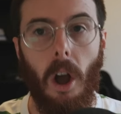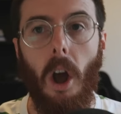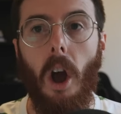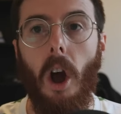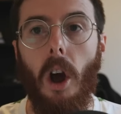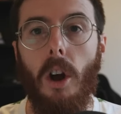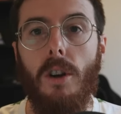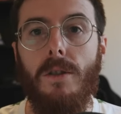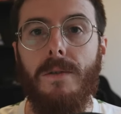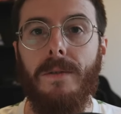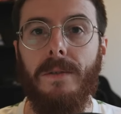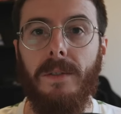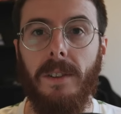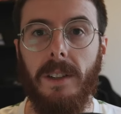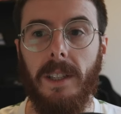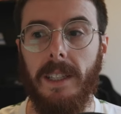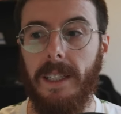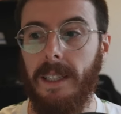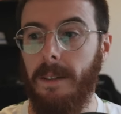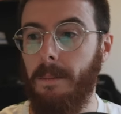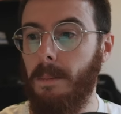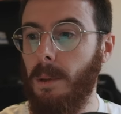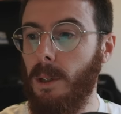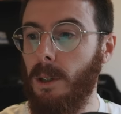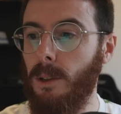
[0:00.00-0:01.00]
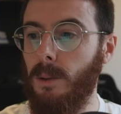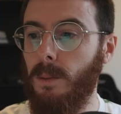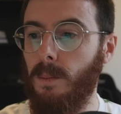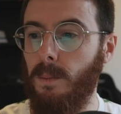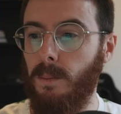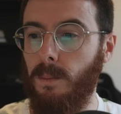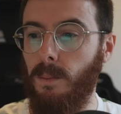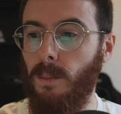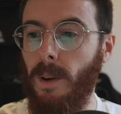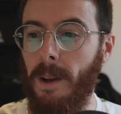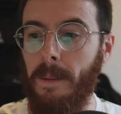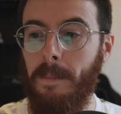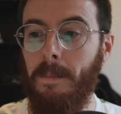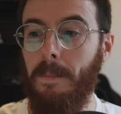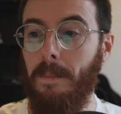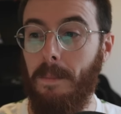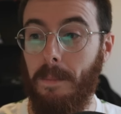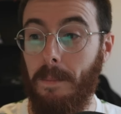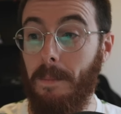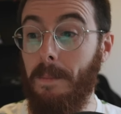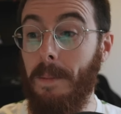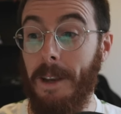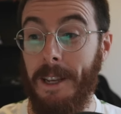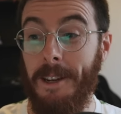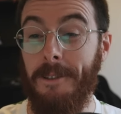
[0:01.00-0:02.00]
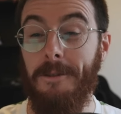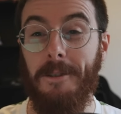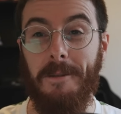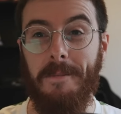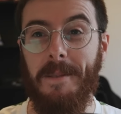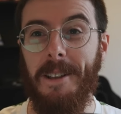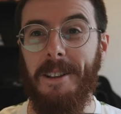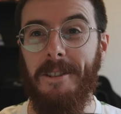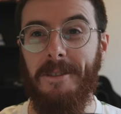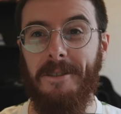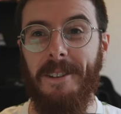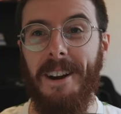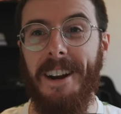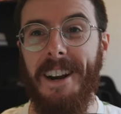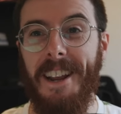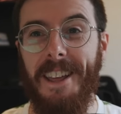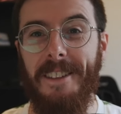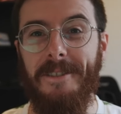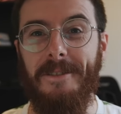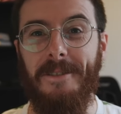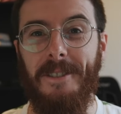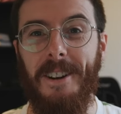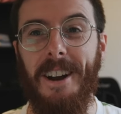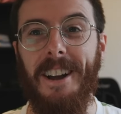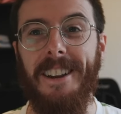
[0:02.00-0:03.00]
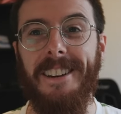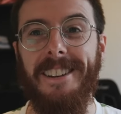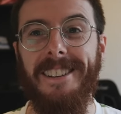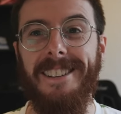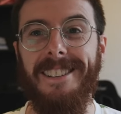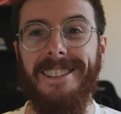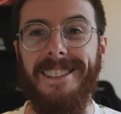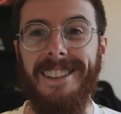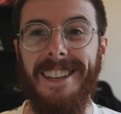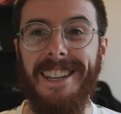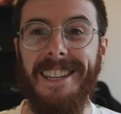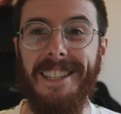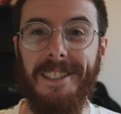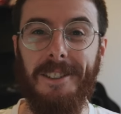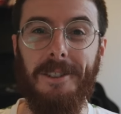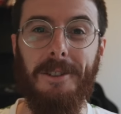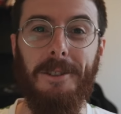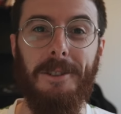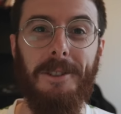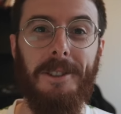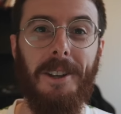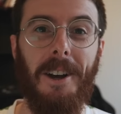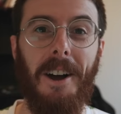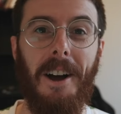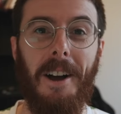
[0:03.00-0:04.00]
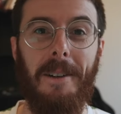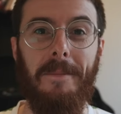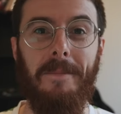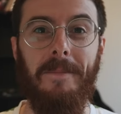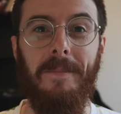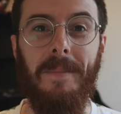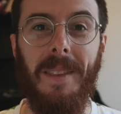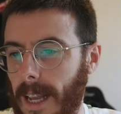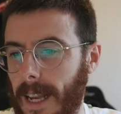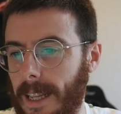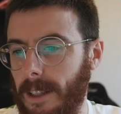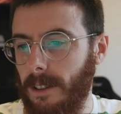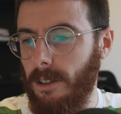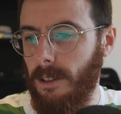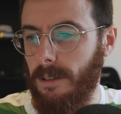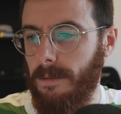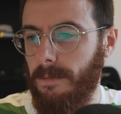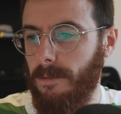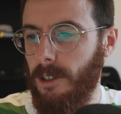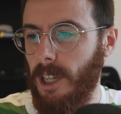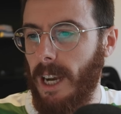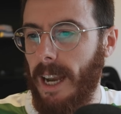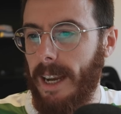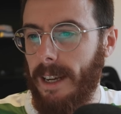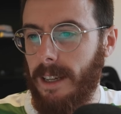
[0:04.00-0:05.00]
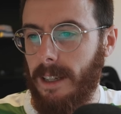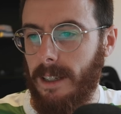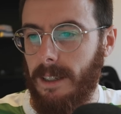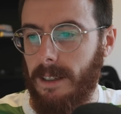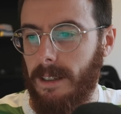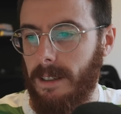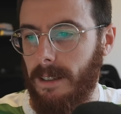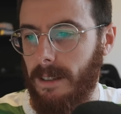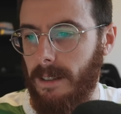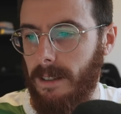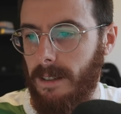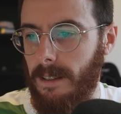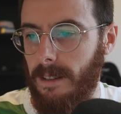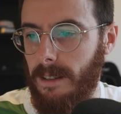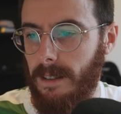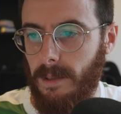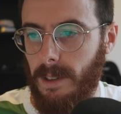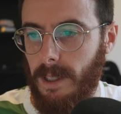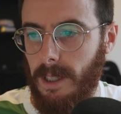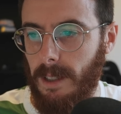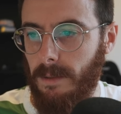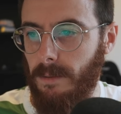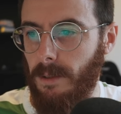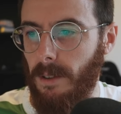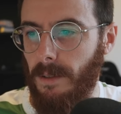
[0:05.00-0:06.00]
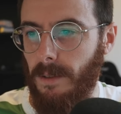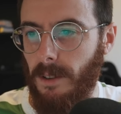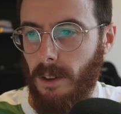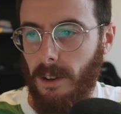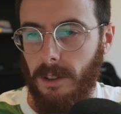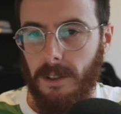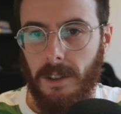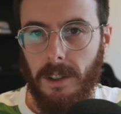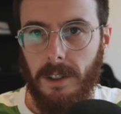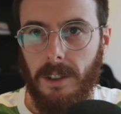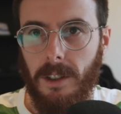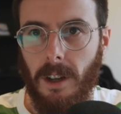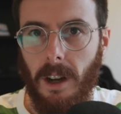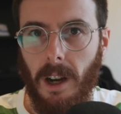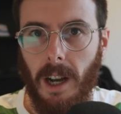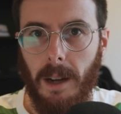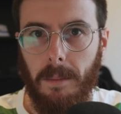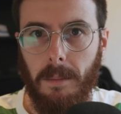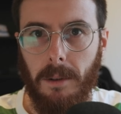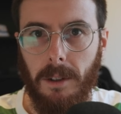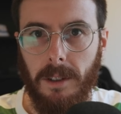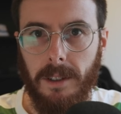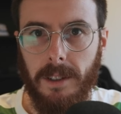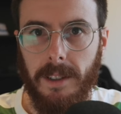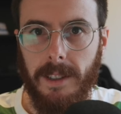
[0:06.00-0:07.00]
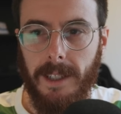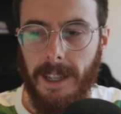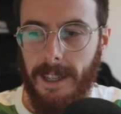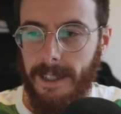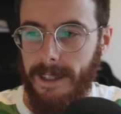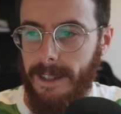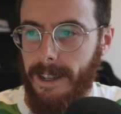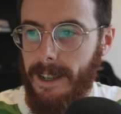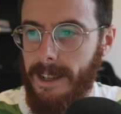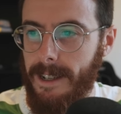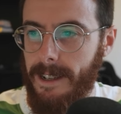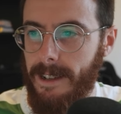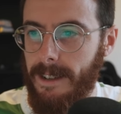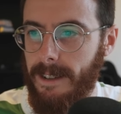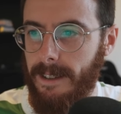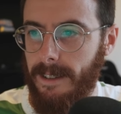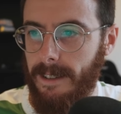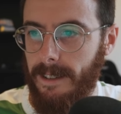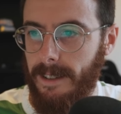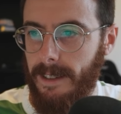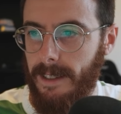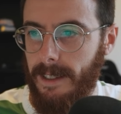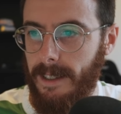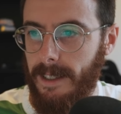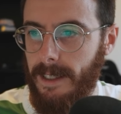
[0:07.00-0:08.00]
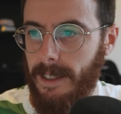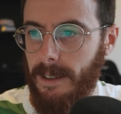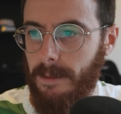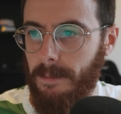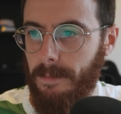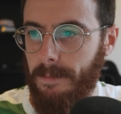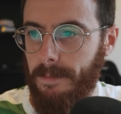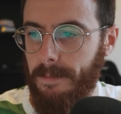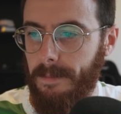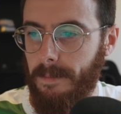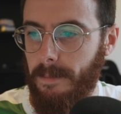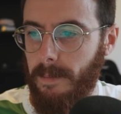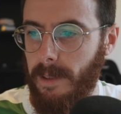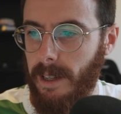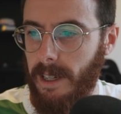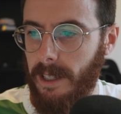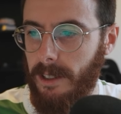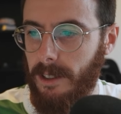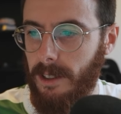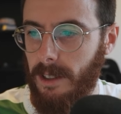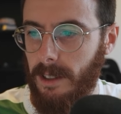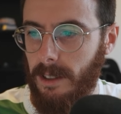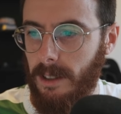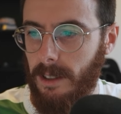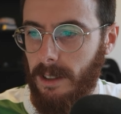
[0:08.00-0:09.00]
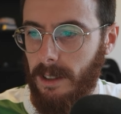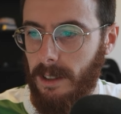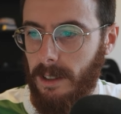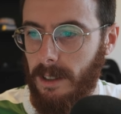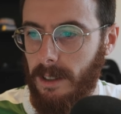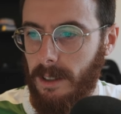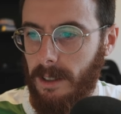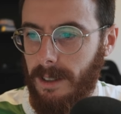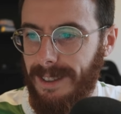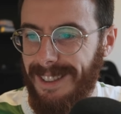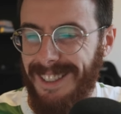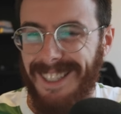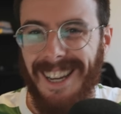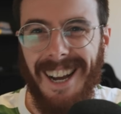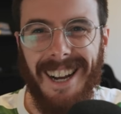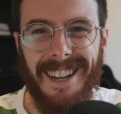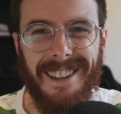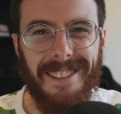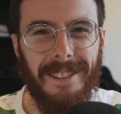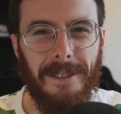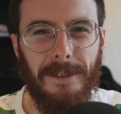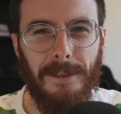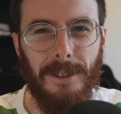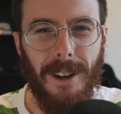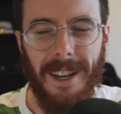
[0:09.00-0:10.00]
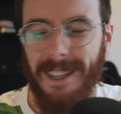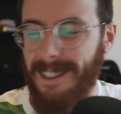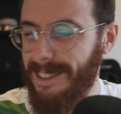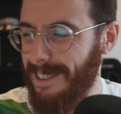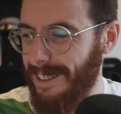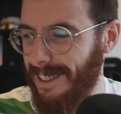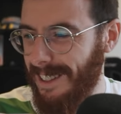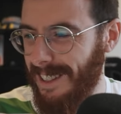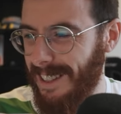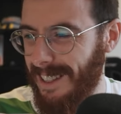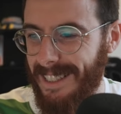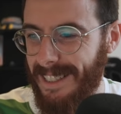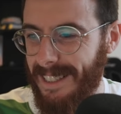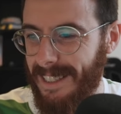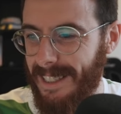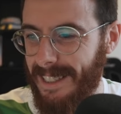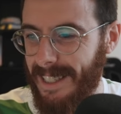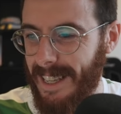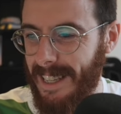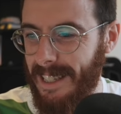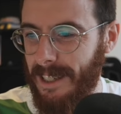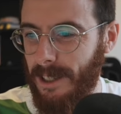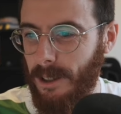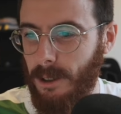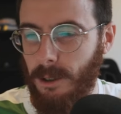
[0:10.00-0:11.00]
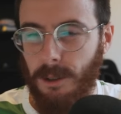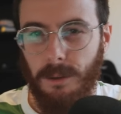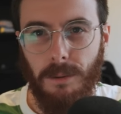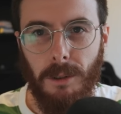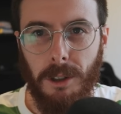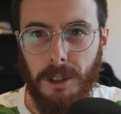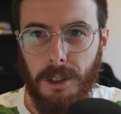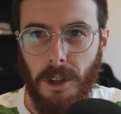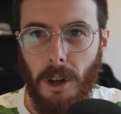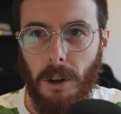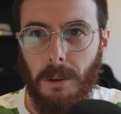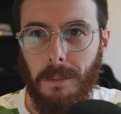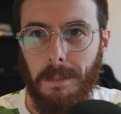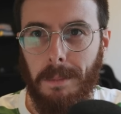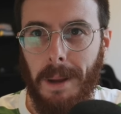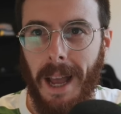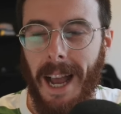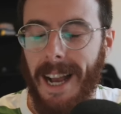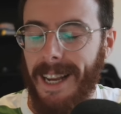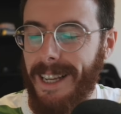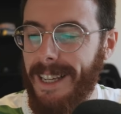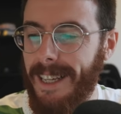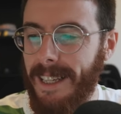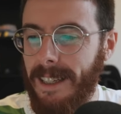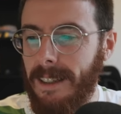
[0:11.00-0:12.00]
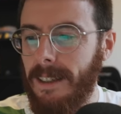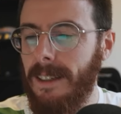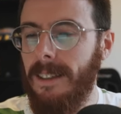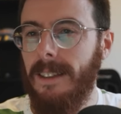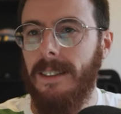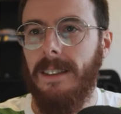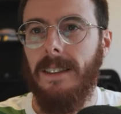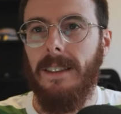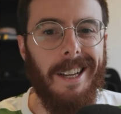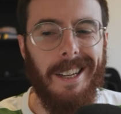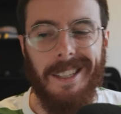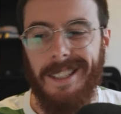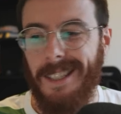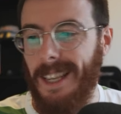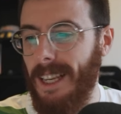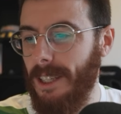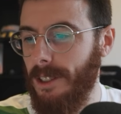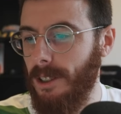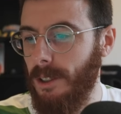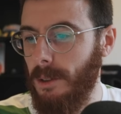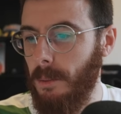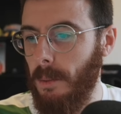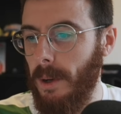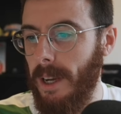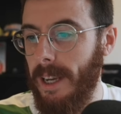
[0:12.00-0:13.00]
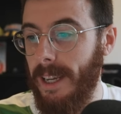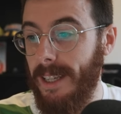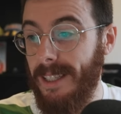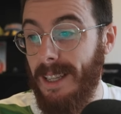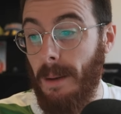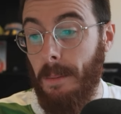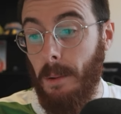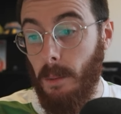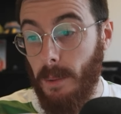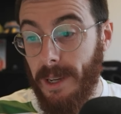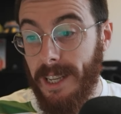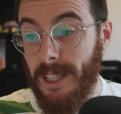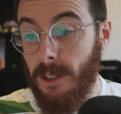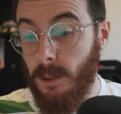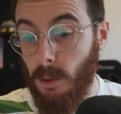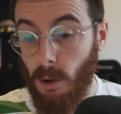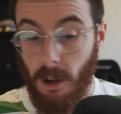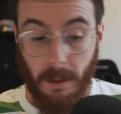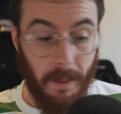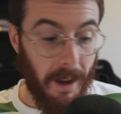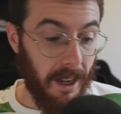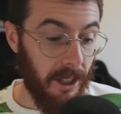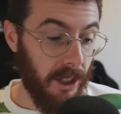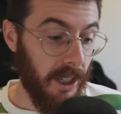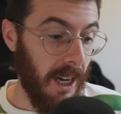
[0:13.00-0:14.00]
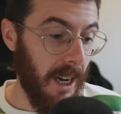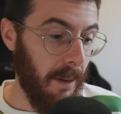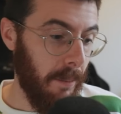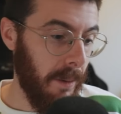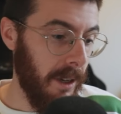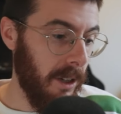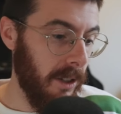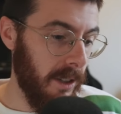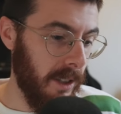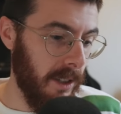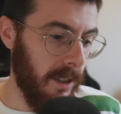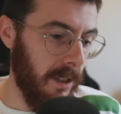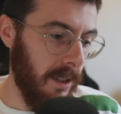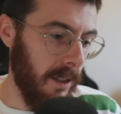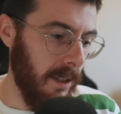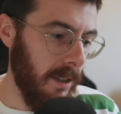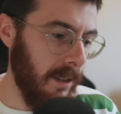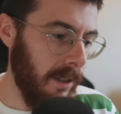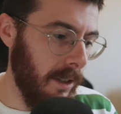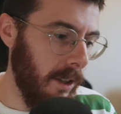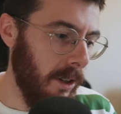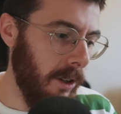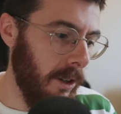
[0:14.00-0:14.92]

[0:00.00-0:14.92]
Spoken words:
hopefully, because when Binder and Miller run out the front, it is a good time. And look, Jack did revert to type on Sunday, managing to tuck the front, send a good result packing. I guess that's just where he's at. But we can talk about Jack because is